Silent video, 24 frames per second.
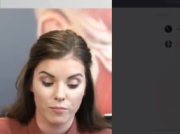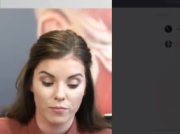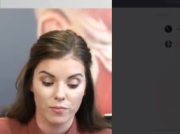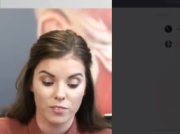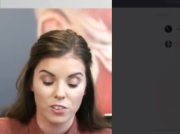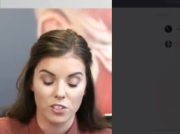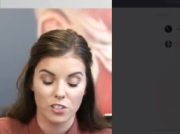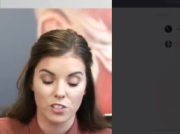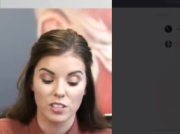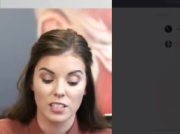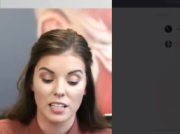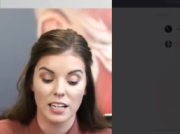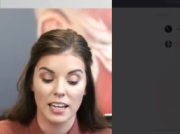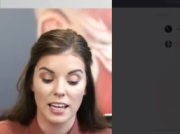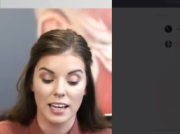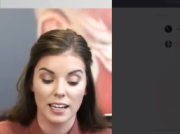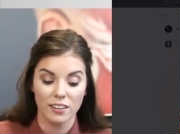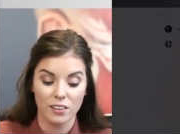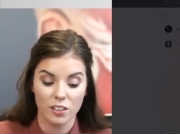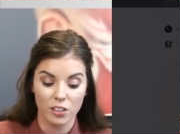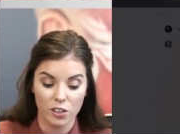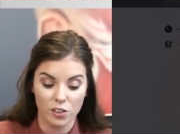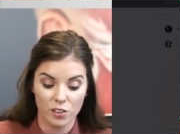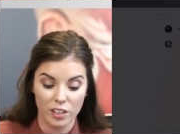Just
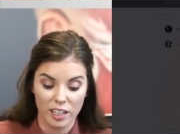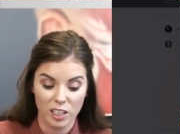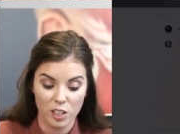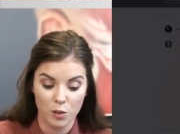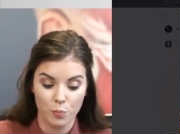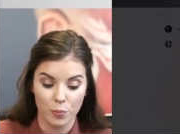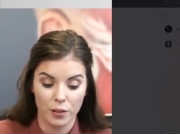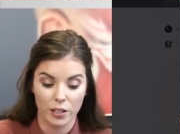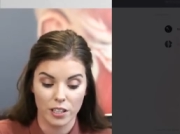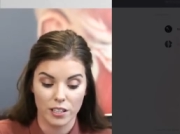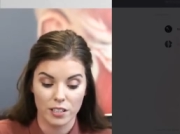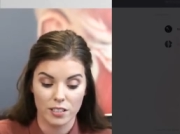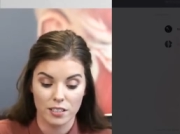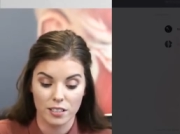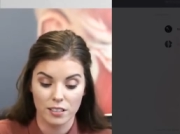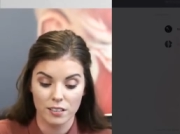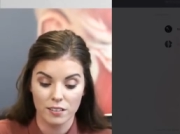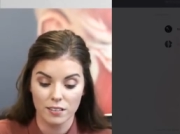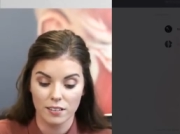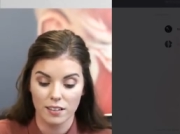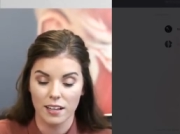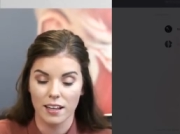select the correct person